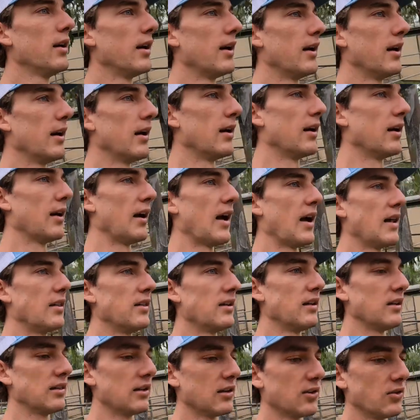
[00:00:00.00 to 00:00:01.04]
uh, I
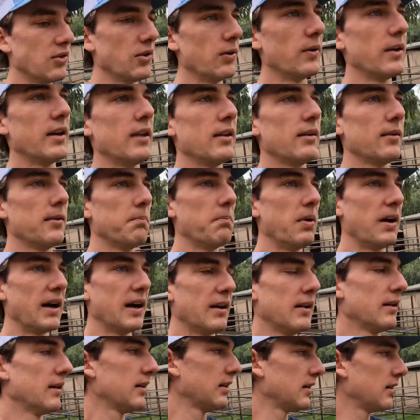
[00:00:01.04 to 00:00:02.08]
think they'll do it
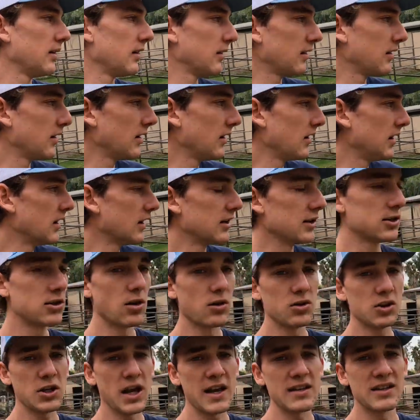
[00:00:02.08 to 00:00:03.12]
but
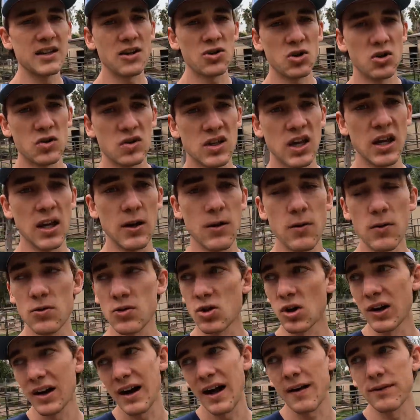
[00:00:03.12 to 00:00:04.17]
socialization's huge
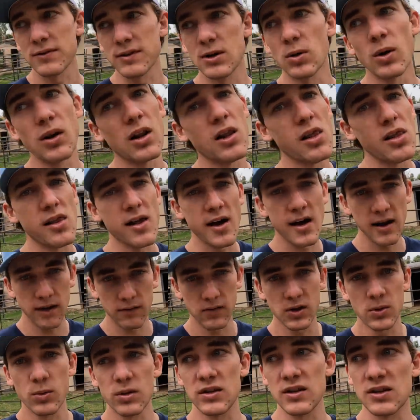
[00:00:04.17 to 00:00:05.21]
you're gonna have to do a lot of
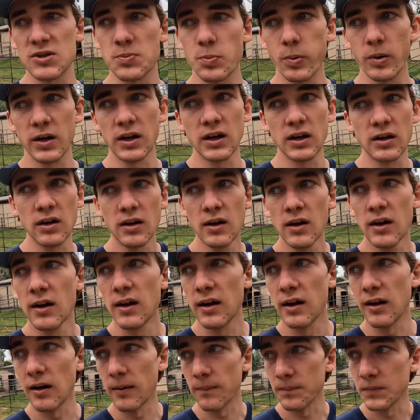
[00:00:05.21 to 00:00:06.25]
it with this breed
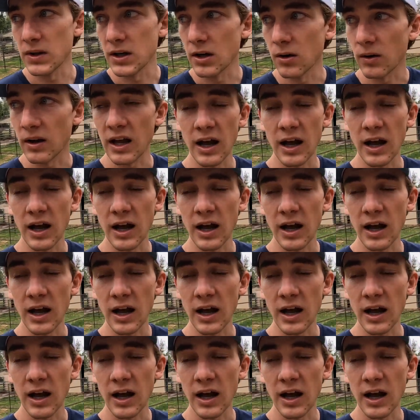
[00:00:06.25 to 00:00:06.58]
um, you know